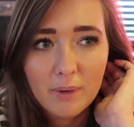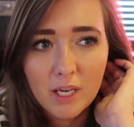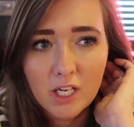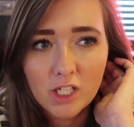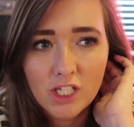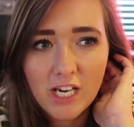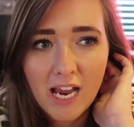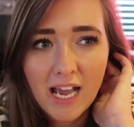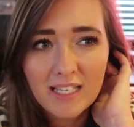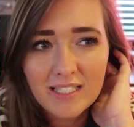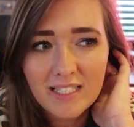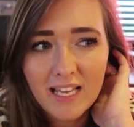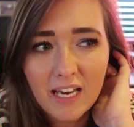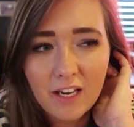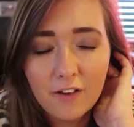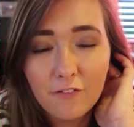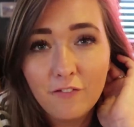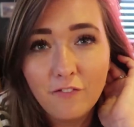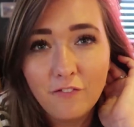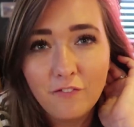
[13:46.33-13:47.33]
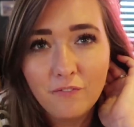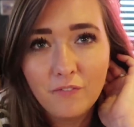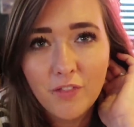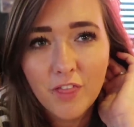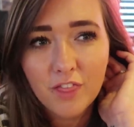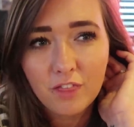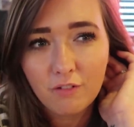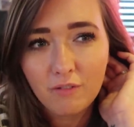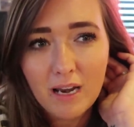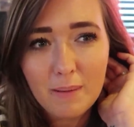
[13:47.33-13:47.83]
because she has like
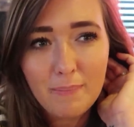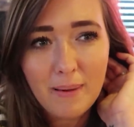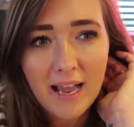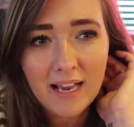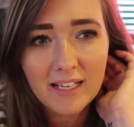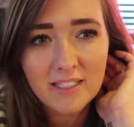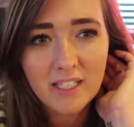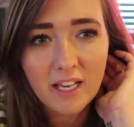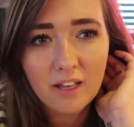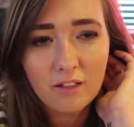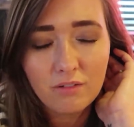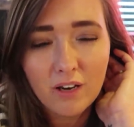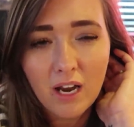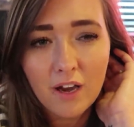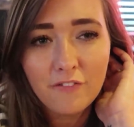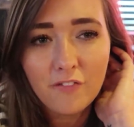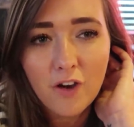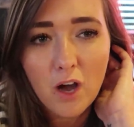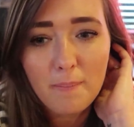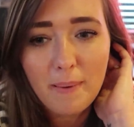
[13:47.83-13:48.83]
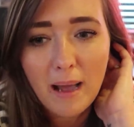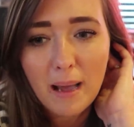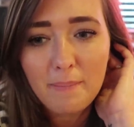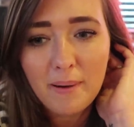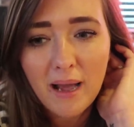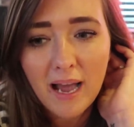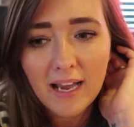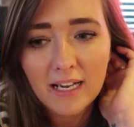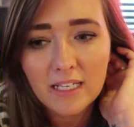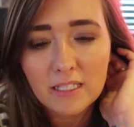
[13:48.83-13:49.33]
3 bags here, 3 or 4
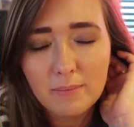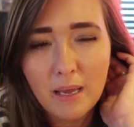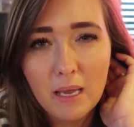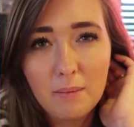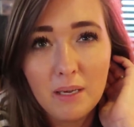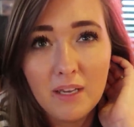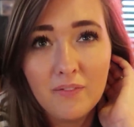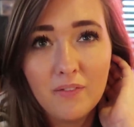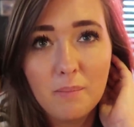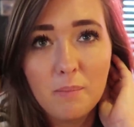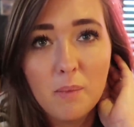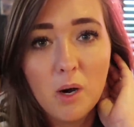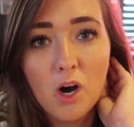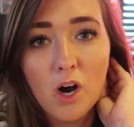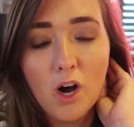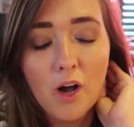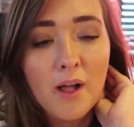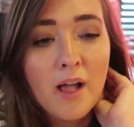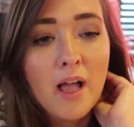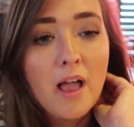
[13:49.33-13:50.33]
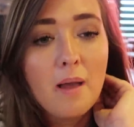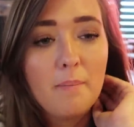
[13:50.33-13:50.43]
backpacks, maybe even more.